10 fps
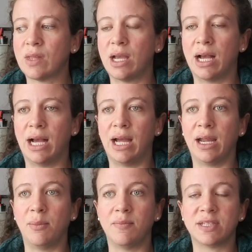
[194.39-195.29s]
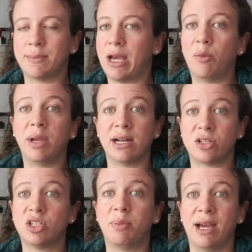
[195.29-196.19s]
I somehow
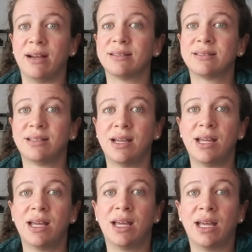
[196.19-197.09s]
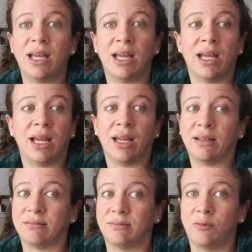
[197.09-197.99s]
managed to pass
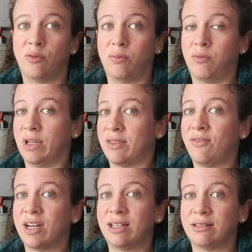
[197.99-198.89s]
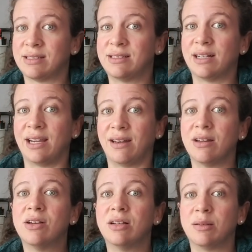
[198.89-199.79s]
with very little studying
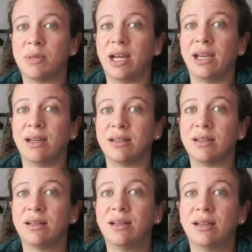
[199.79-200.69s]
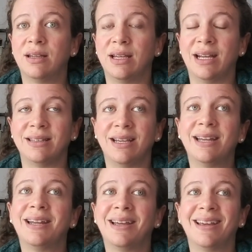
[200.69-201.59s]
on my end. And then
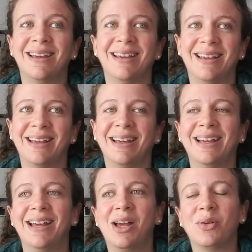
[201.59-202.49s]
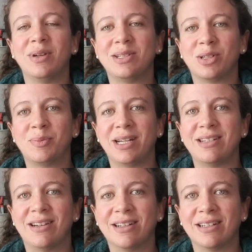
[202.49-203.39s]
we told my
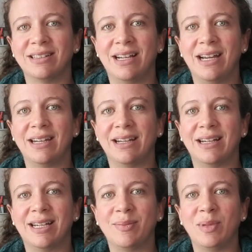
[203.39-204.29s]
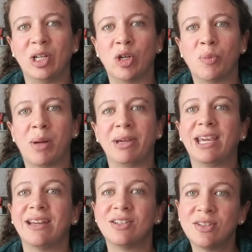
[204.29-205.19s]
daughter a lot, you know, mama
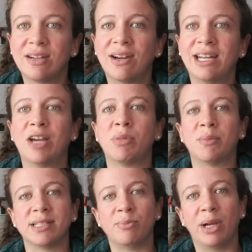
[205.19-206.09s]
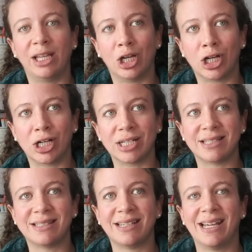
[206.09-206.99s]
can't do that right now, mama's belly hurts.